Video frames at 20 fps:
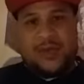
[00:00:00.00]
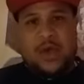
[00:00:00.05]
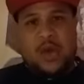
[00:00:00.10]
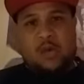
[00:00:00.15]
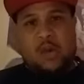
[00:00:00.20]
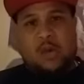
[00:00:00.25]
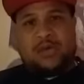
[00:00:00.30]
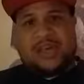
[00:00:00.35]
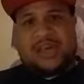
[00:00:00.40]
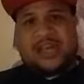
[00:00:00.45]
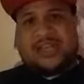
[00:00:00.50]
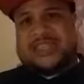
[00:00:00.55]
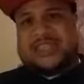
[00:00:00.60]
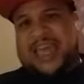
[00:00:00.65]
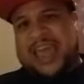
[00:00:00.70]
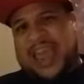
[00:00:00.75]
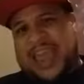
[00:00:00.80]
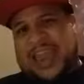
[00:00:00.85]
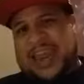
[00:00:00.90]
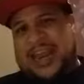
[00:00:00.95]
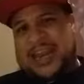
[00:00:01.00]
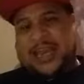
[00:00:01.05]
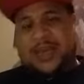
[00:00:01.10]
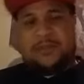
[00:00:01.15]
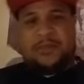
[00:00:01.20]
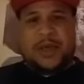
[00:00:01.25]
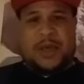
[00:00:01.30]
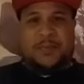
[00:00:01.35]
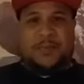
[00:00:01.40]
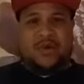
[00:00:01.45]
When we get to 80
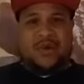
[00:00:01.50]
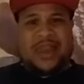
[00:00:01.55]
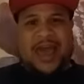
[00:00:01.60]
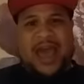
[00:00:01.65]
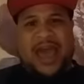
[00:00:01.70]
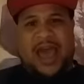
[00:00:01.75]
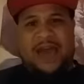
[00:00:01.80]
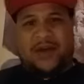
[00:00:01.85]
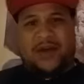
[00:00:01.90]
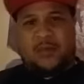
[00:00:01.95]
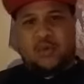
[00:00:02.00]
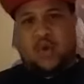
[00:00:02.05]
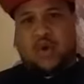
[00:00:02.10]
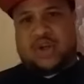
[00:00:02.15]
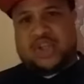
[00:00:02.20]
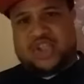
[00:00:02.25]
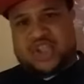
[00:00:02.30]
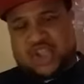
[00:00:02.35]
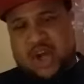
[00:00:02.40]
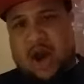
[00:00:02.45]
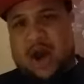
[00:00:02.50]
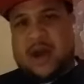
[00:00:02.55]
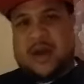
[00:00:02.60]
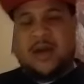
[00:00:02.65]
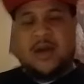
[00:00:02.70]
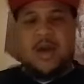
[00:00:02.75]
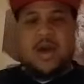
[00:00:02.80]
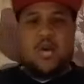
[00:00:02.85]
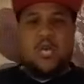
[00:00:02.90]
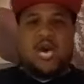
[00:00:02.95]
people live, I'm going to start.
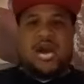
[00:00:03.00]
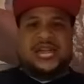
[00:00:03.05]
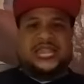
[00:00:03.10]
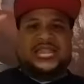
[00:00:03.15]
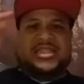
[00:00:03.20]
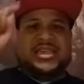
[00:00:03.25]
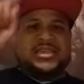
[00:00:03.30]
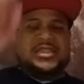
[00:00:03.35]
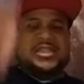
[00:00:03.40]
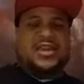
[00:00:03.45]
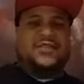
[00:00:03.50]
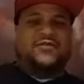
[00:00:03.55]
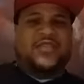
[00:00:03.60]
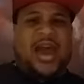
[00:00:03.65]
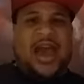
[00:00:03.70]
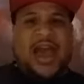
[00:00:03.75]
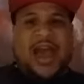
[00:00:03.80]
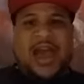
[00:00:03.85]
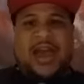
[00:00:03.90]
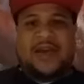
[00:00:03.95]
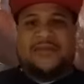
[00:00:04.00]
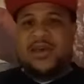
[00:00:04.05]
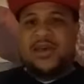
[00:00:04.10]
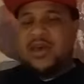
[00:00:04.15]
We're at 65.